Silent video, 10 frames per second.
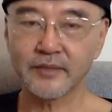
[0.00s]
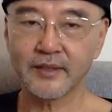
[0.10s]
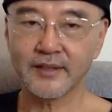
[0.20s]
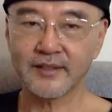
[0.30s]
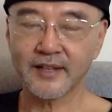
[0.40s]

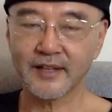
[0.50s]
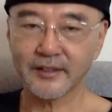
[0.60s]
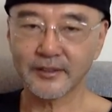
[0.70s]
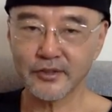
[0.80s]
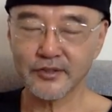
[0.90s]
is not
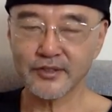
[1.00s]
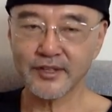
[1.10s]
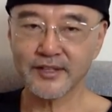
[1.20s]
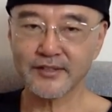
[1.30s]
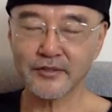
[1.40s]
English,
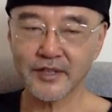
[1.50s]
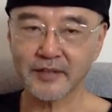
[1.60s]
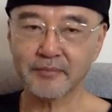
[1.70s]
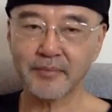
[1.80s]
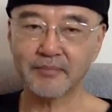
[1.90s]
it's
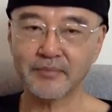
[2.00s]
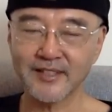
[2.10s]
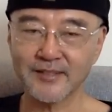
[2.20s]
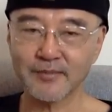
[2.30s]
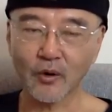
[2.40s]
Greek,
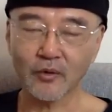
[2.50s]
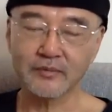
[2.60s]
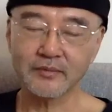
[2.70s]
baptismo.